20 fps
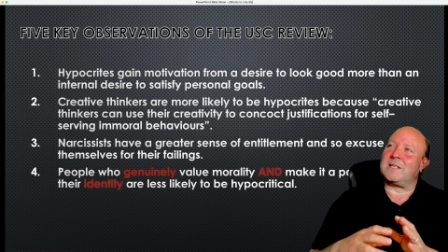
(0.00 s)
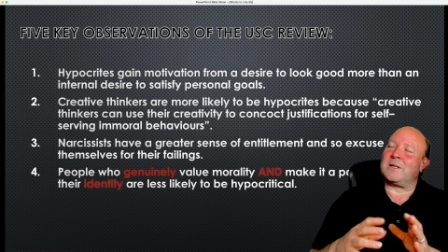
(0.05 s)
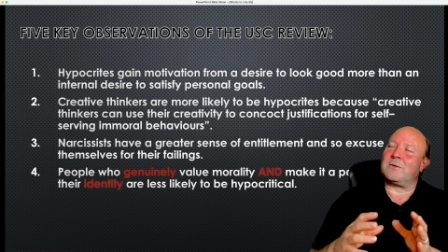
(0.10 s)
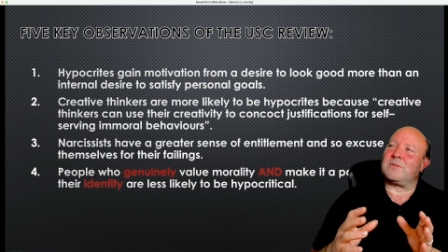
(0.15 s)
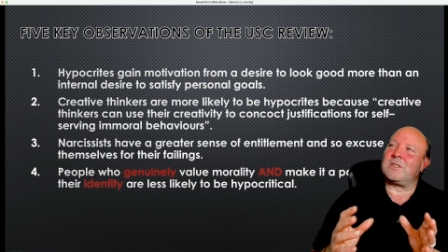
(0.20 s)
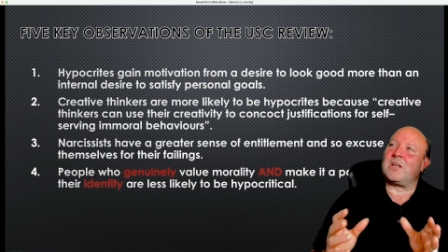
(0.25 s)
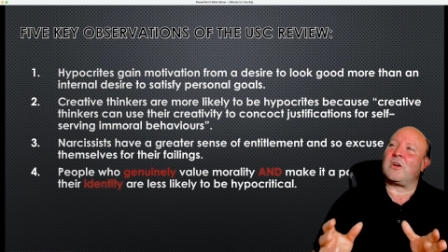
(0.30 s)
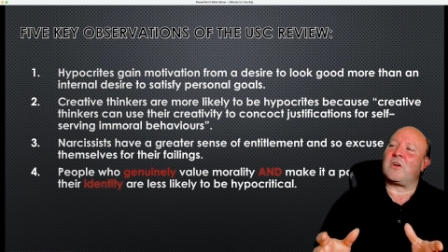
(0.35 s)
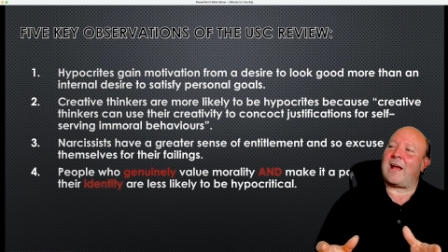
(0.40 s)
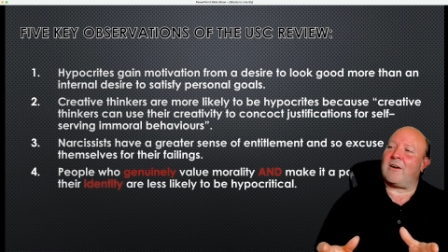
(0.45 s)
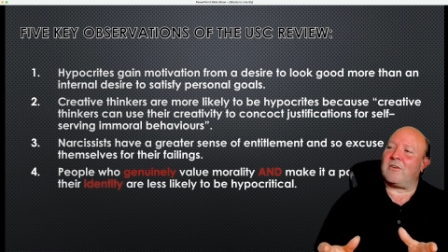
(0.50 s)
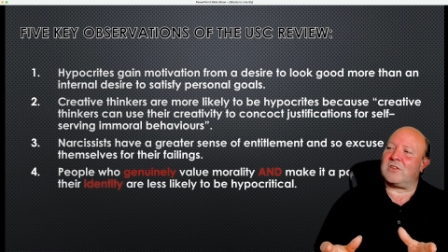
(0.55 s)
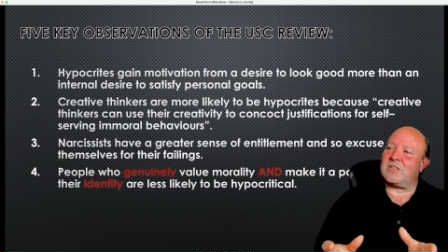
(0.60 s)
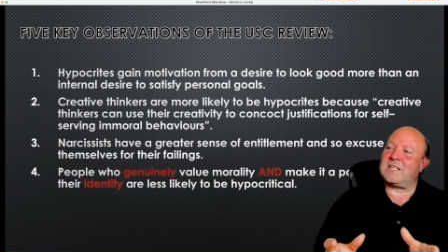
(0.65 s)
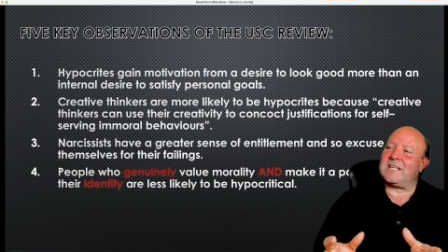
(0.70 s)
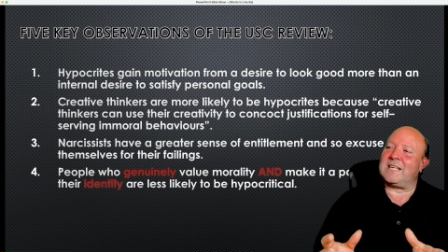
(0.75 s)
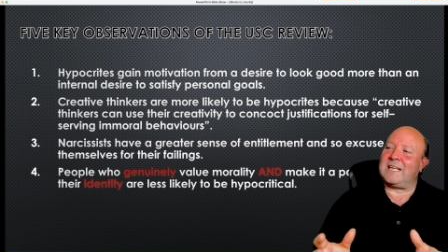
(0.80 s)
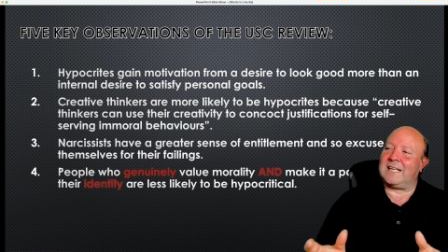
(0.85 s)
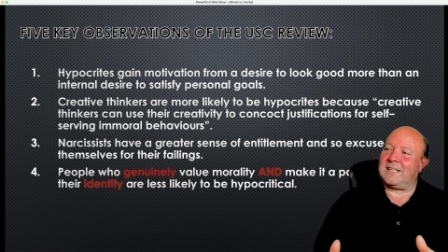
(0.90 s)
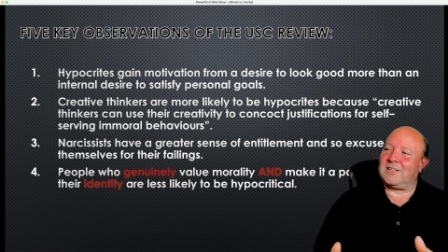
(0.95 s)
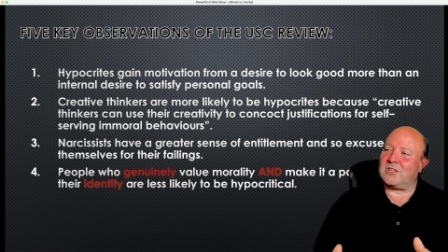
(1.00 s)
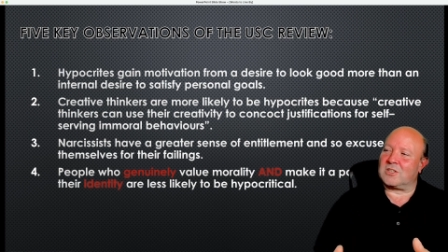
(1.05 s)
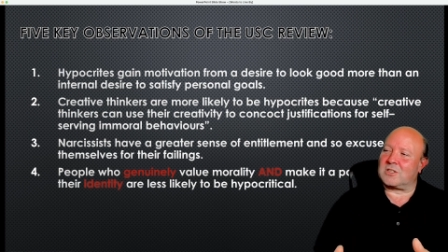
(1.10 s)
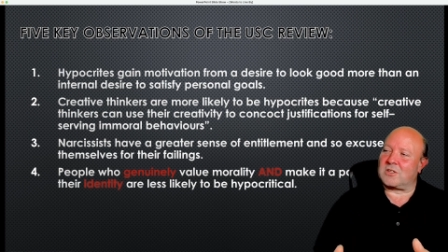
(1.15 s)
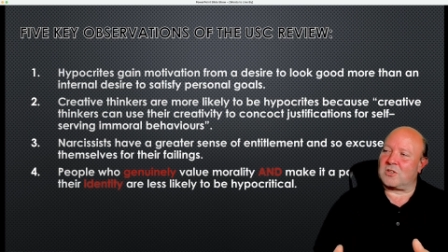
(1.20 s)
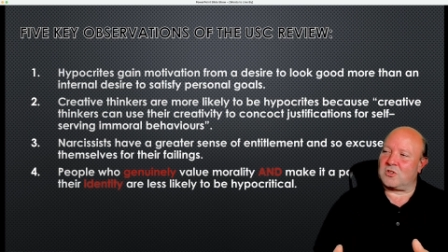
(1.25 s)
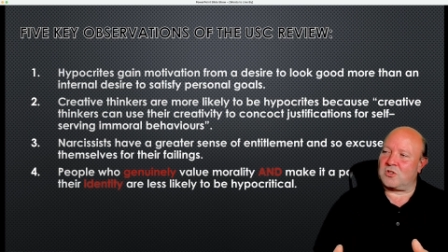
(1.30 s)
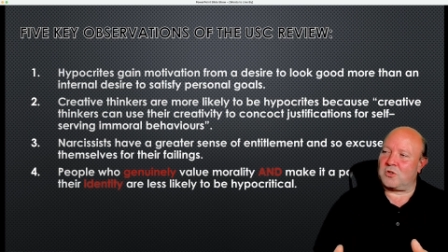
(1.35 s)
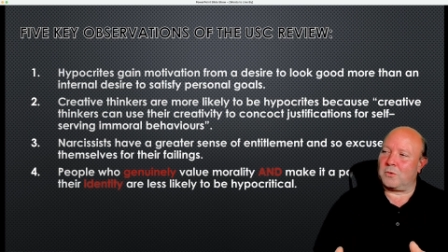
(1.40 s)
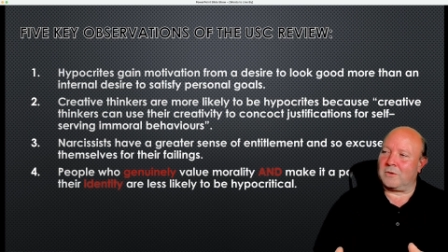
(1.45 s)
there was no guarantee just
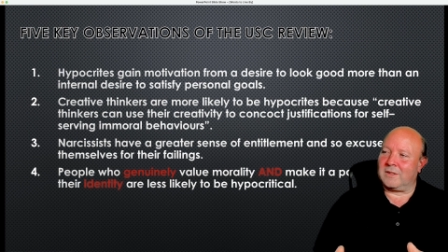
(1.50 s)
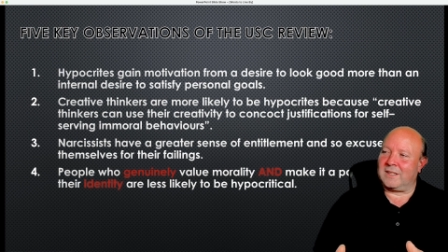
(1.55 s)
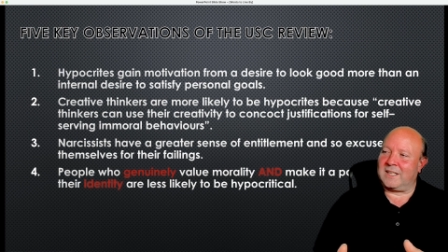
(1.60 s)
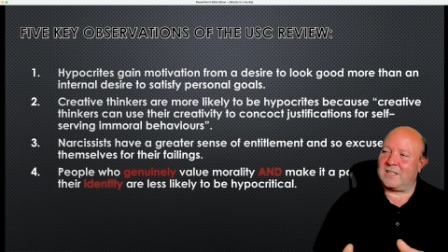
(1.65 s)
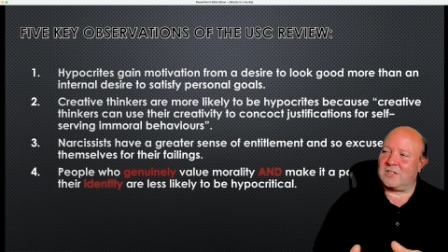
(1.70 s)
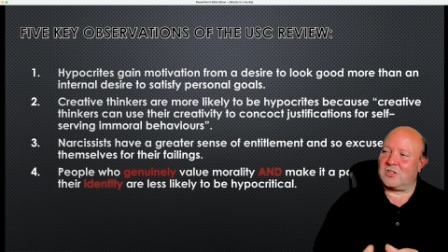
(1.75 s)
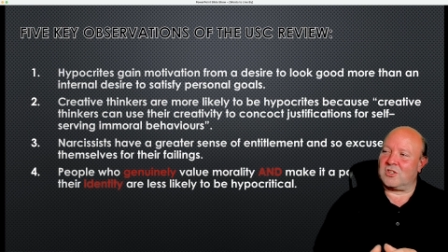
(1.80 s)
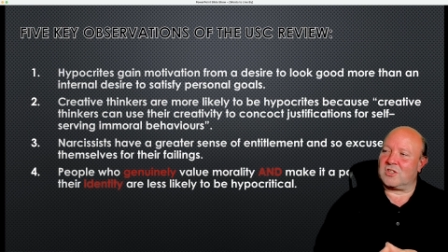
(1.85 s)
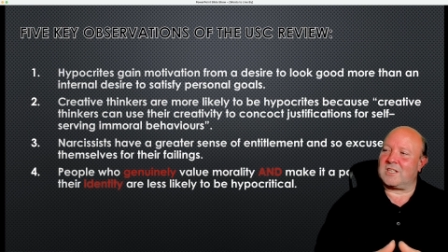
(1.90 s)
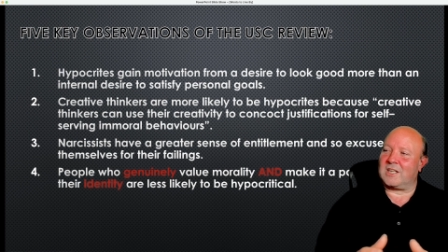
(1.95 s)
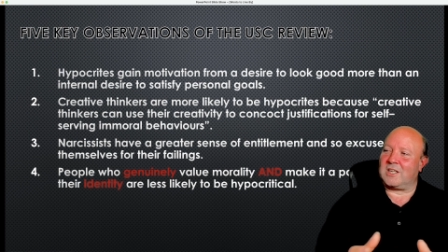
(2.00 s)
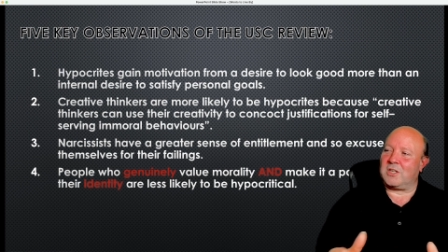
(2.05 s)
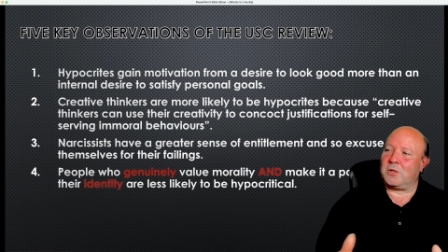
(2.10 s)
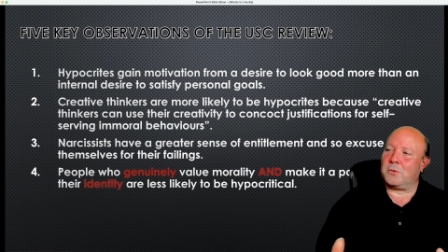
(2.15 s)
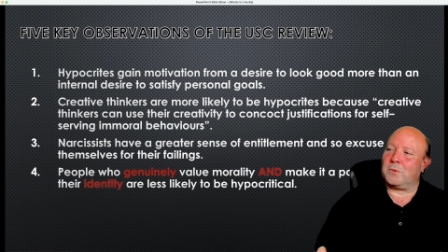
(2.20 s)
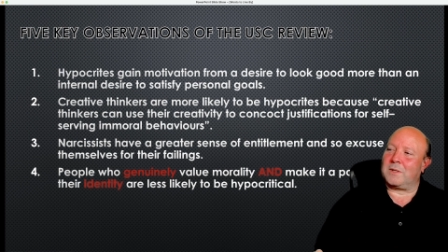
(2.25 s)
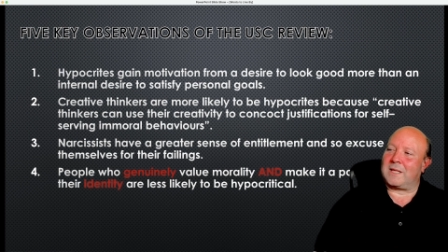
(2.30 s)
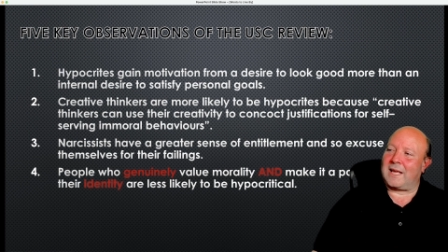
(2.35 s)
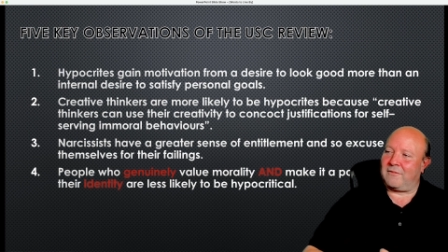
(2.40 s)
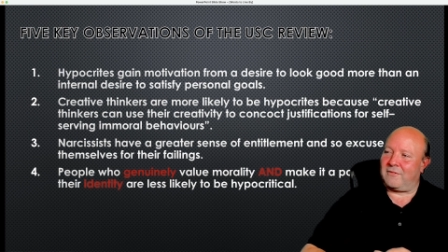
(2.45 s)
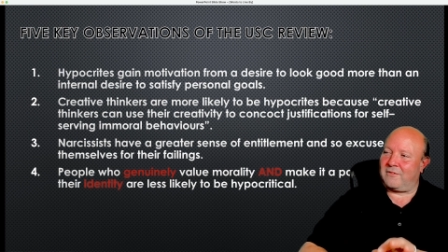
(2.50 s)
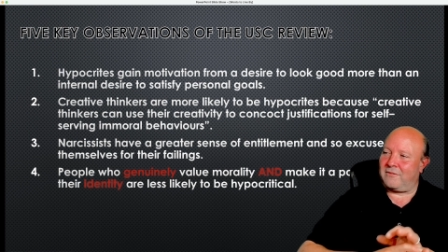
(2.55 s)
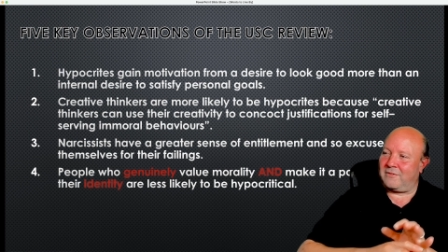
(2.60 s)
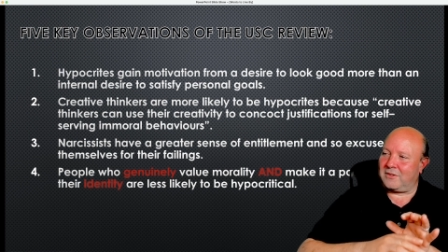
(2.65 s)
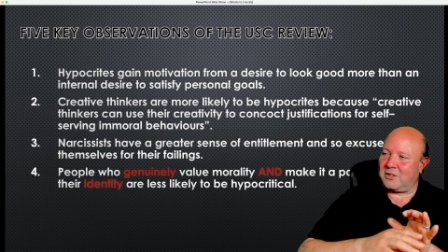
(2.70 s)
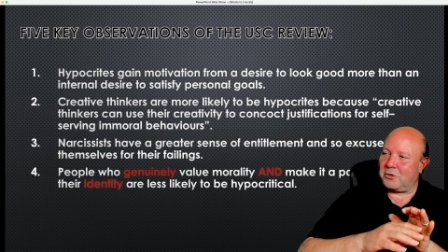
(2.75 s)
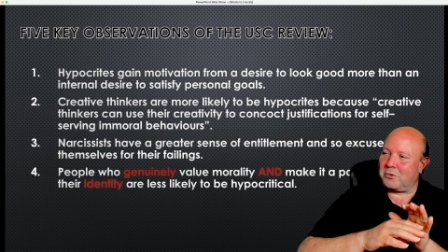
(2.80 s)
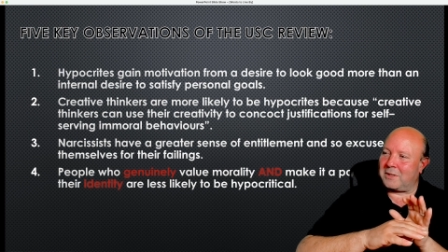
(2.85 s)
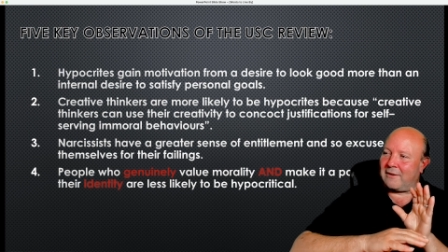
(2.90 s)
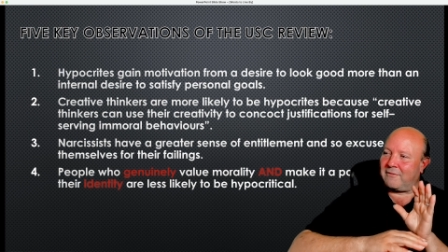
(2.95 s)
because you were religious that you would have
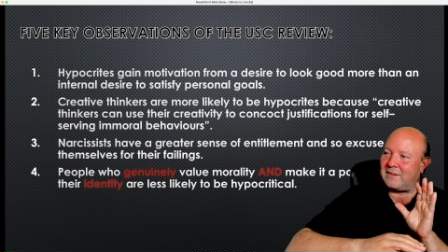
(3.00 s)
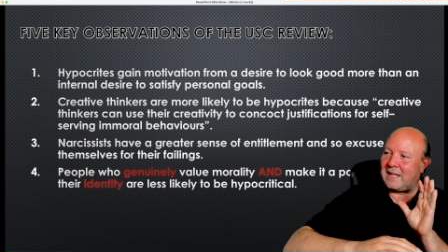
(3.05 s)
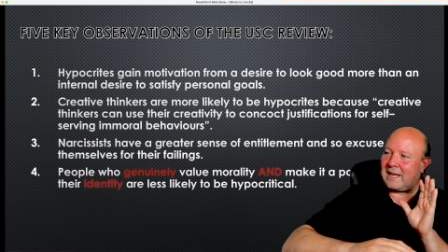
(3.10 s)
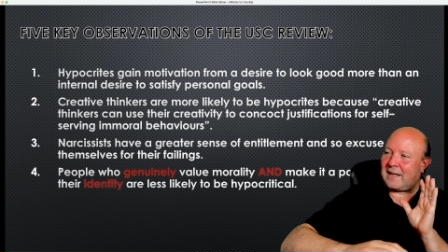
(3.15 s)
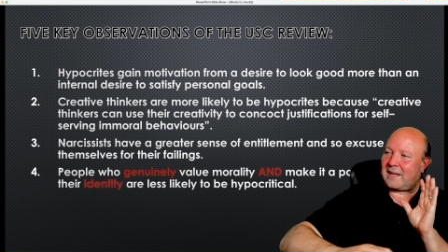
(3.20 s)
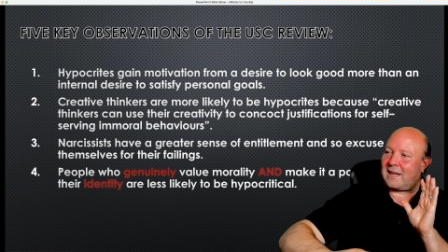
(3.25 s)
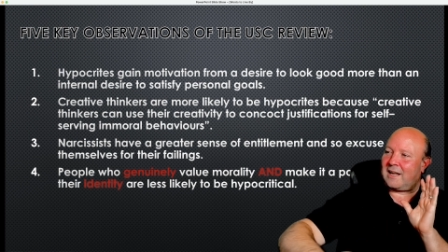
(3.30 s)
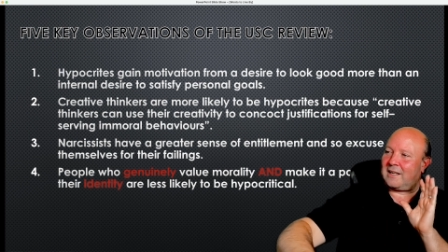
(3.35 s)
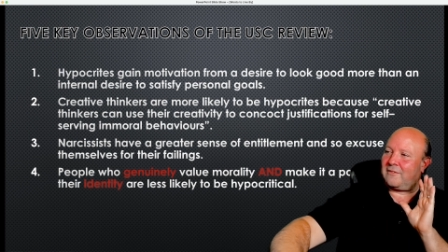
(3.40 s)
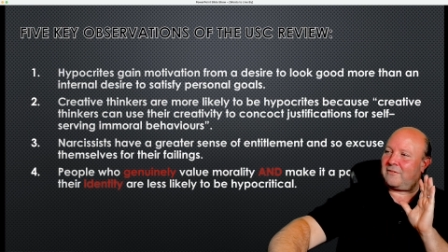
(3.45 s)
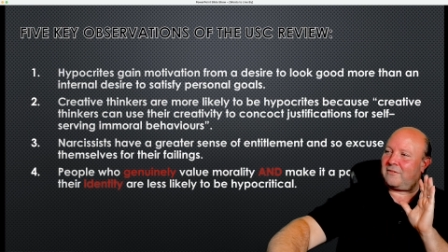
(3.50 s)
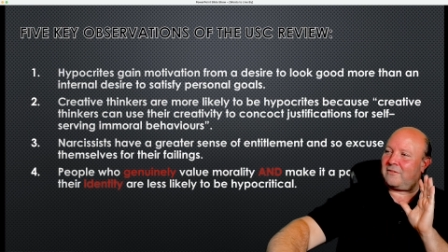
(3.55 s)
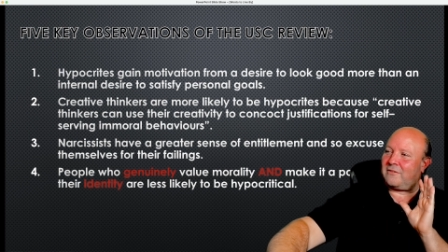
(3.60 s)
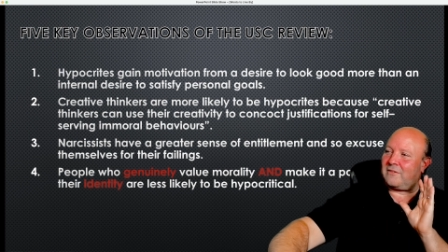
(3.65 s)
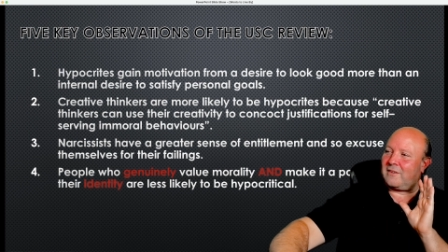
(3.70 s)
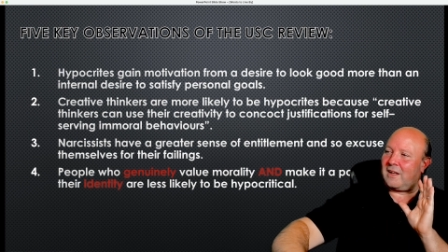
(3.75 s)
that kind of